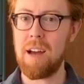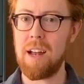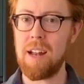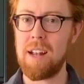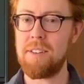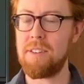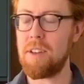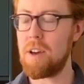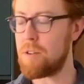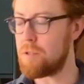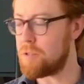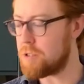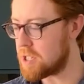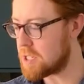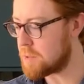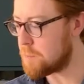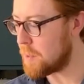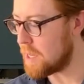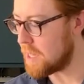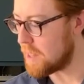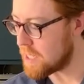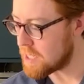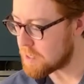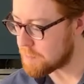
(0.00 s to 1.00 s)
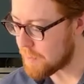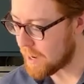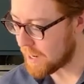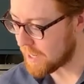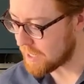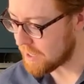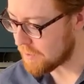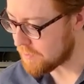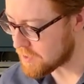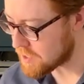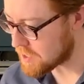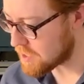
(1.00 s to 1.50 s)
I don't just mean this
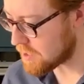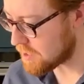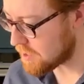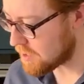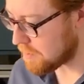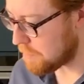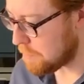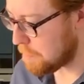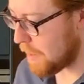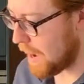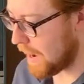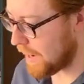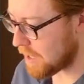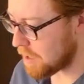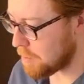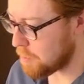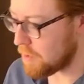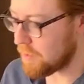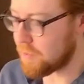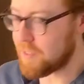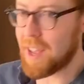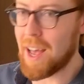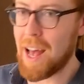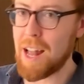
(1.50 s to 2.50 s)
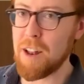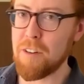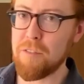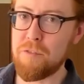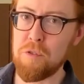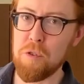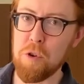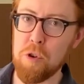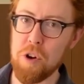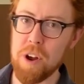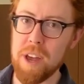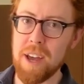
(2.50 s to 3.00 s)
magnificent magnum of
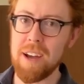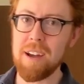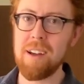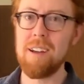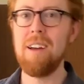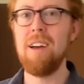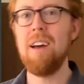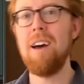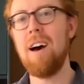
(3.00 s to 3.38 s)
Calafuria.